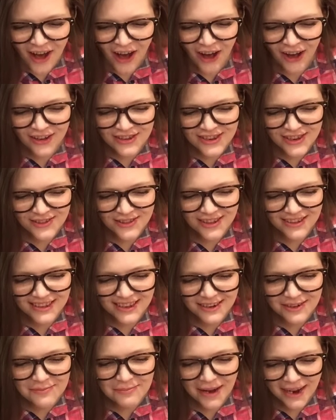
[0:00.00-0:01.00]
Also, the
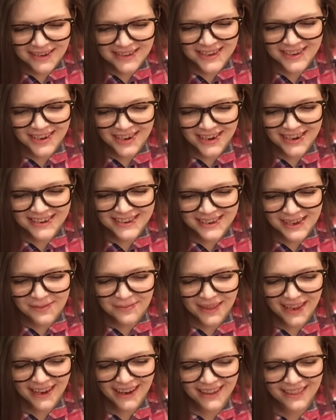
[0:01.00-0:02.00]
little monster is
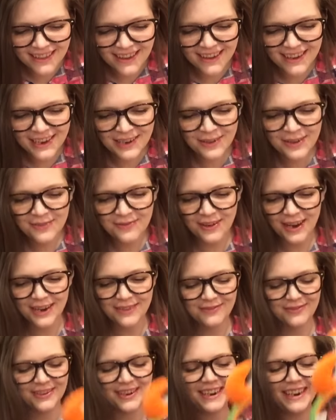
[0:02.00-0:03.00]
something I thought you would
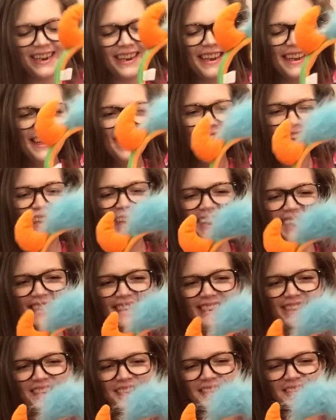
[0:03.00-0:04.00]
find funny. I
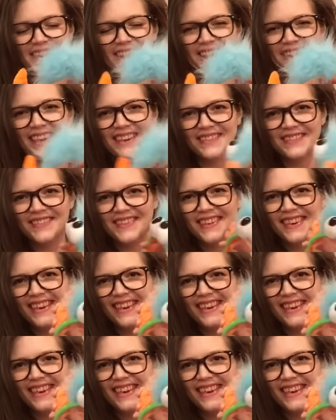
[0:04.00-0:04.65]
do find that